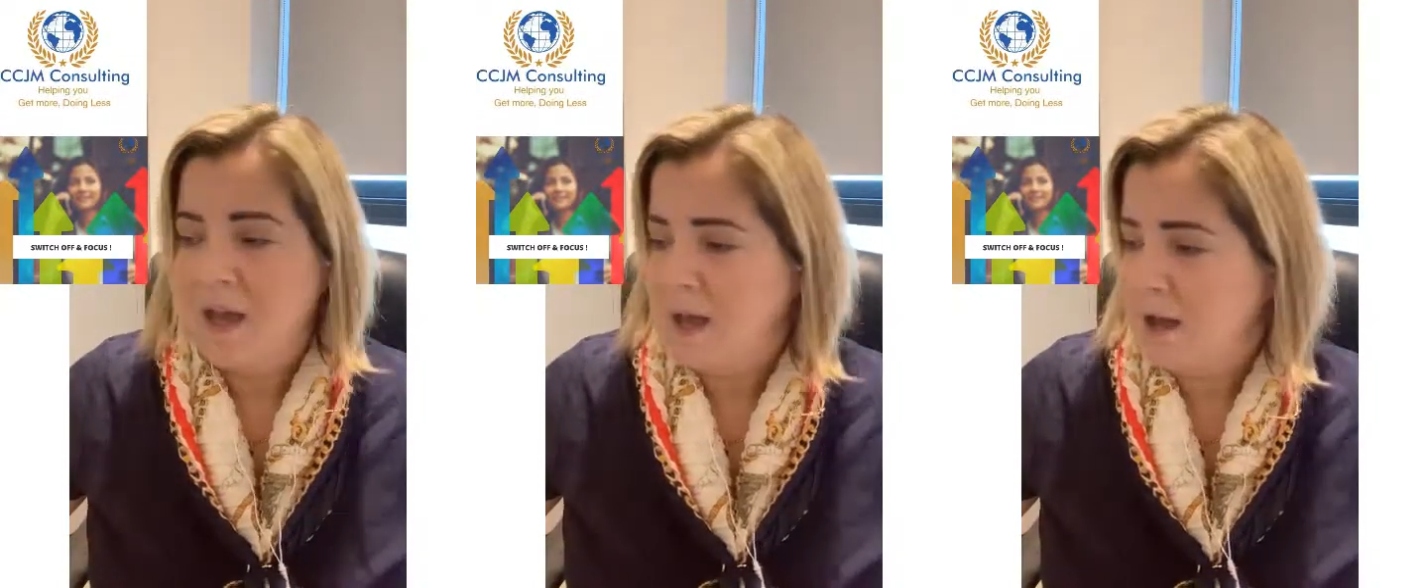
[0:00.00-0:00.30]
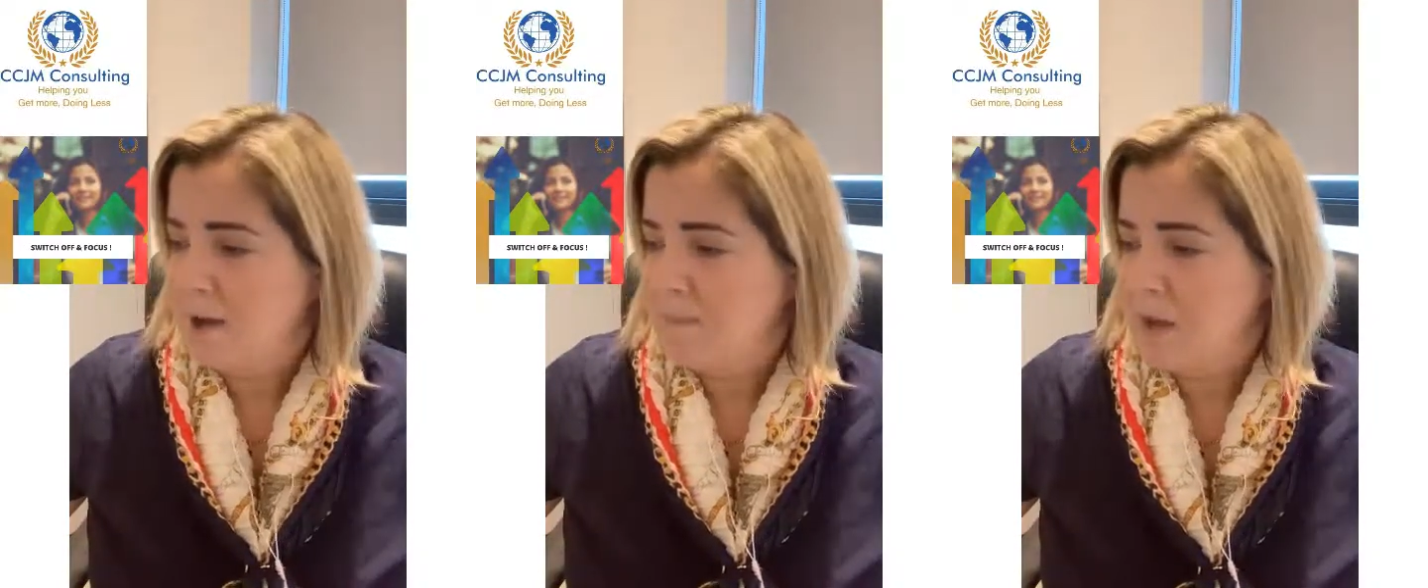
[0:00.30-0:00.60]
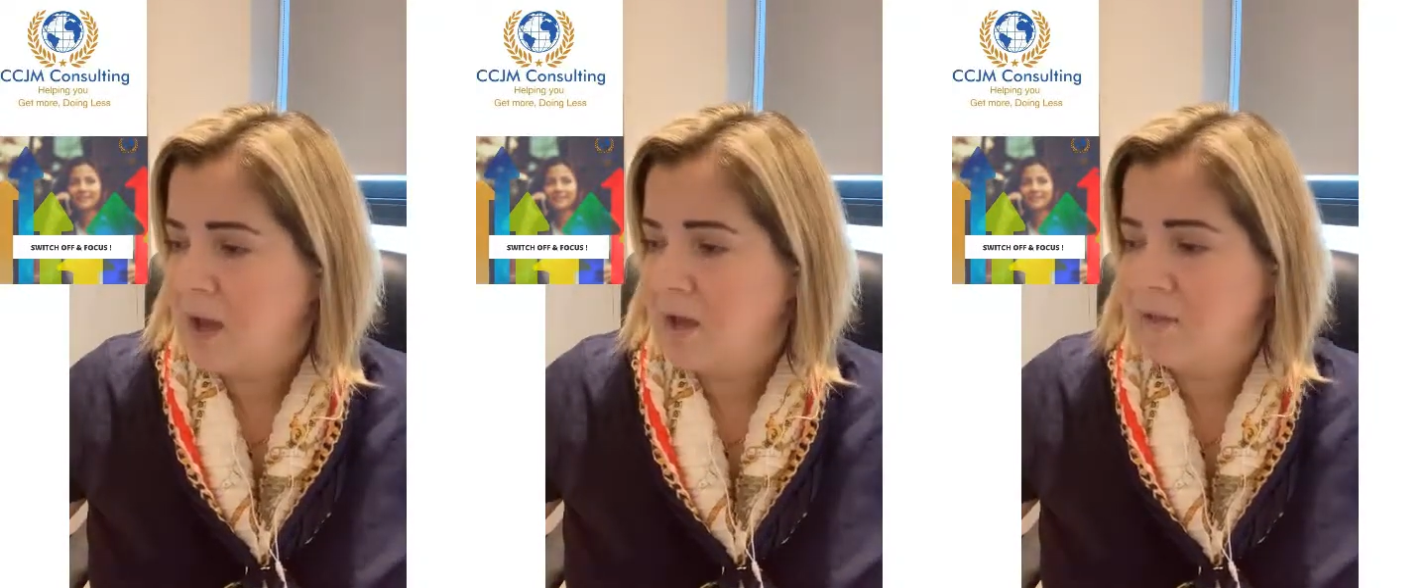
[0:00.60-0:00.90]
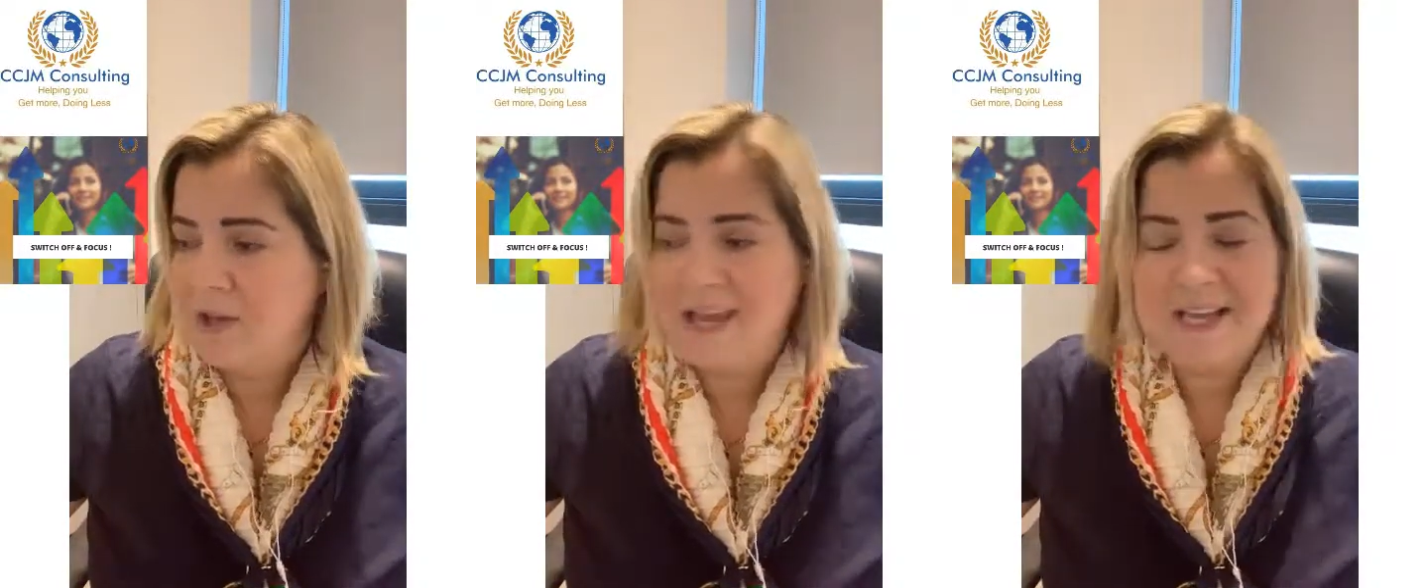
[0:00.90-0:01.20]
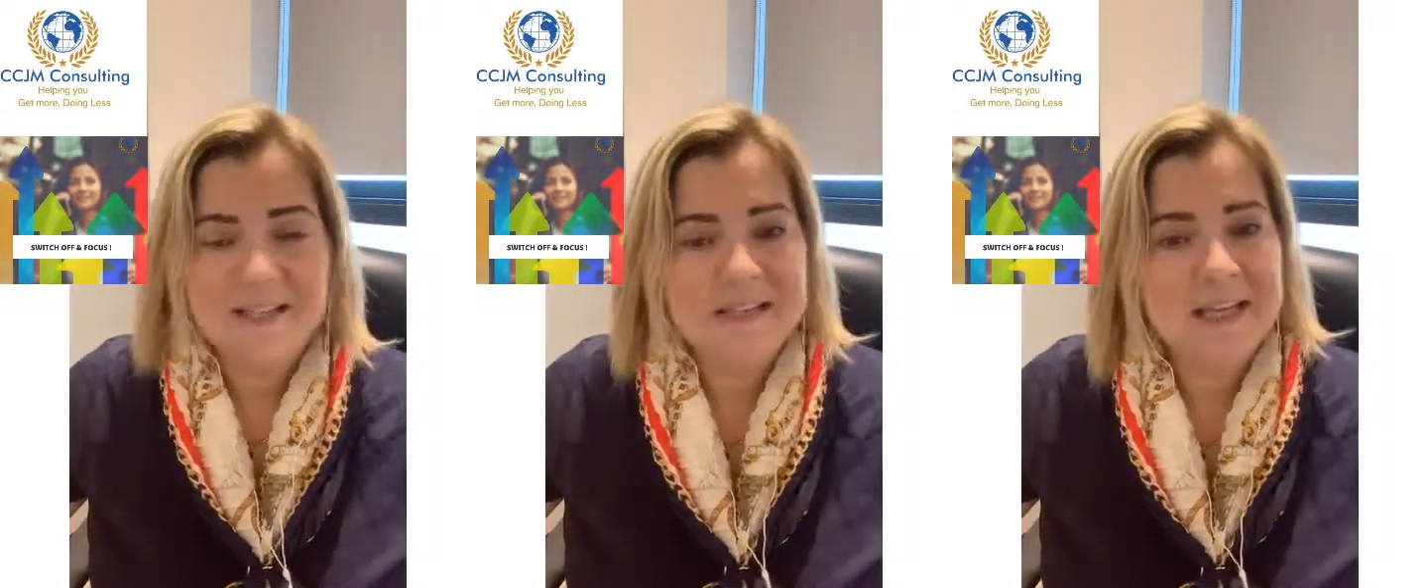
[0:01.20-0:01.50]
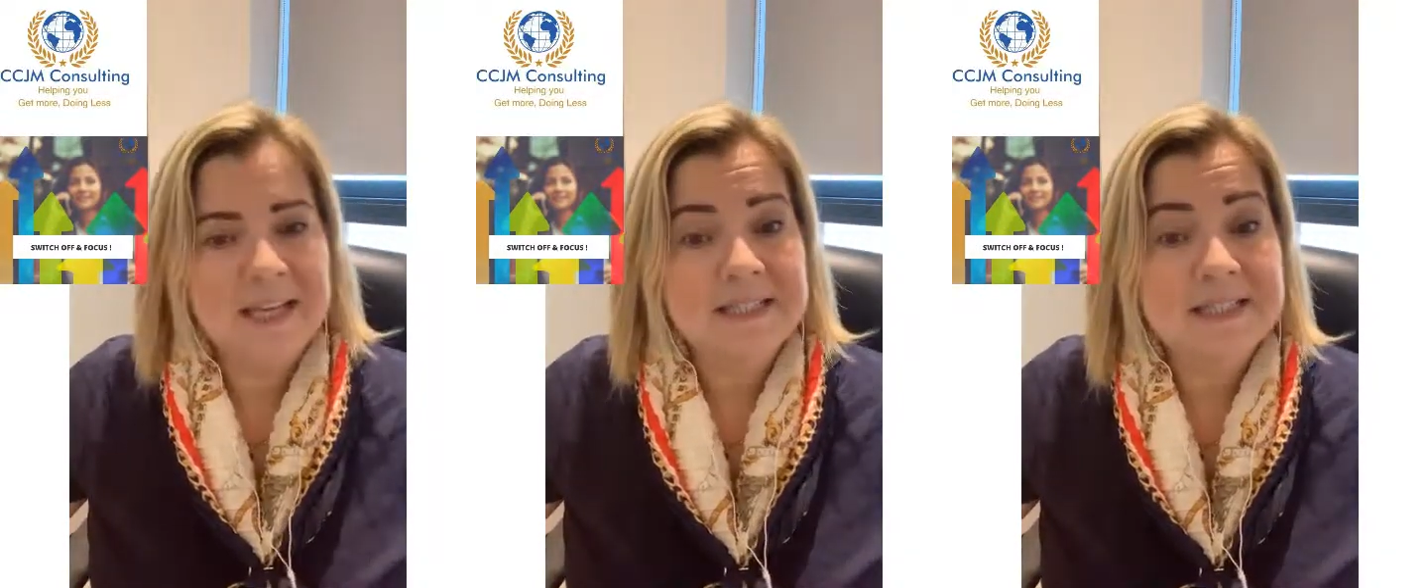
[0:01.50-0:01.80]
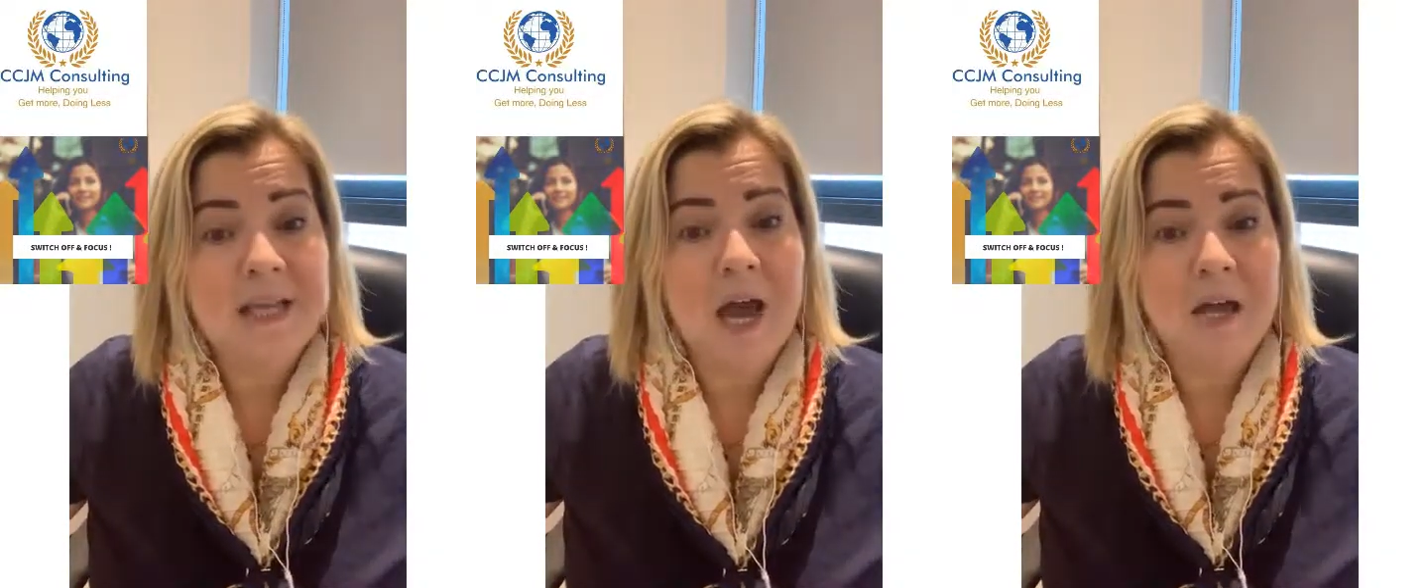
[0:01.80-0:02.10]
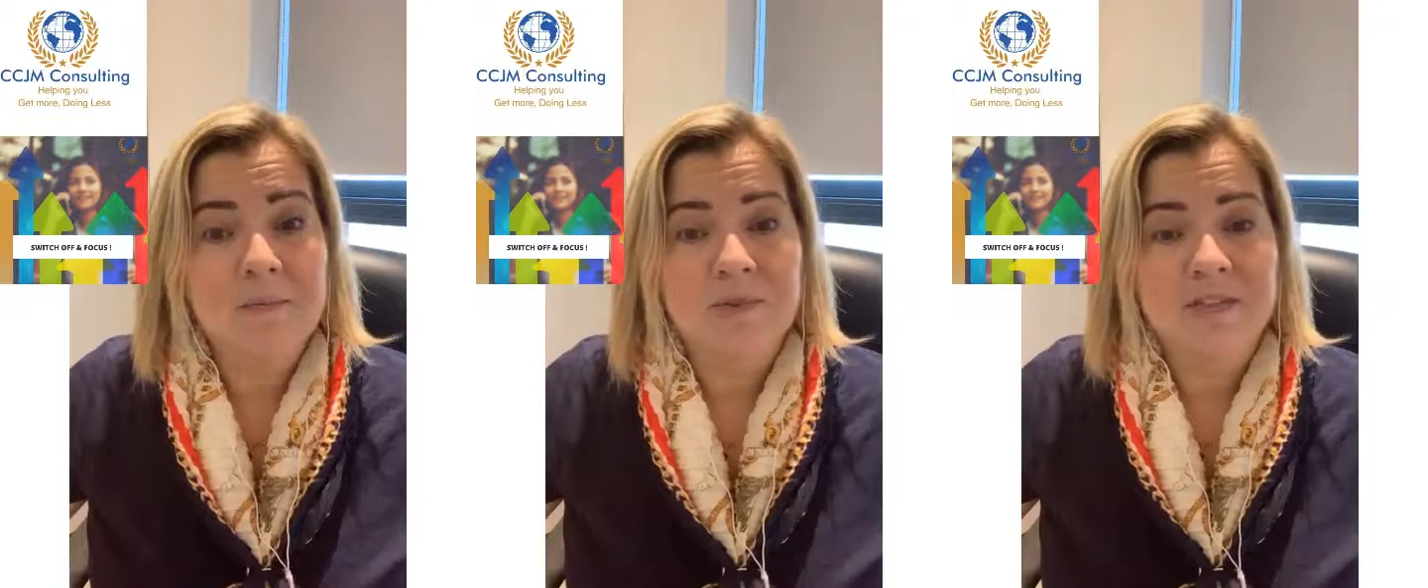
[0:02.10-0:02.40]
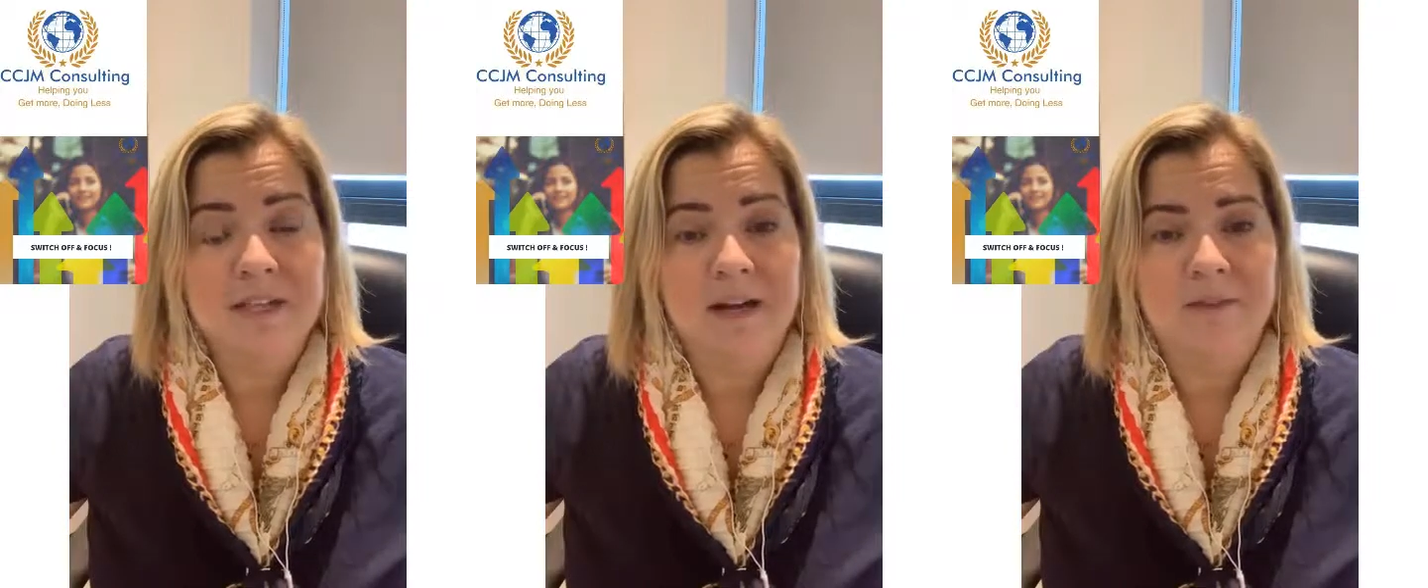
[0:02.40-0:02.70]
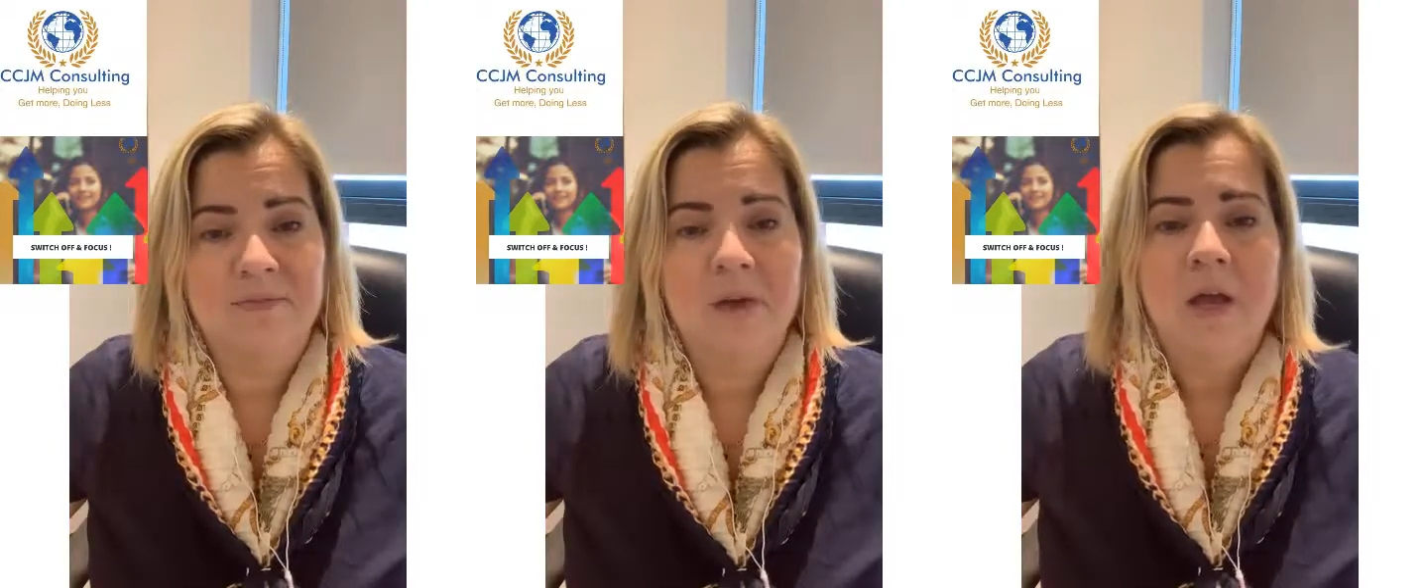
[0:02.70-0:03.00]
The last thing is time yourself.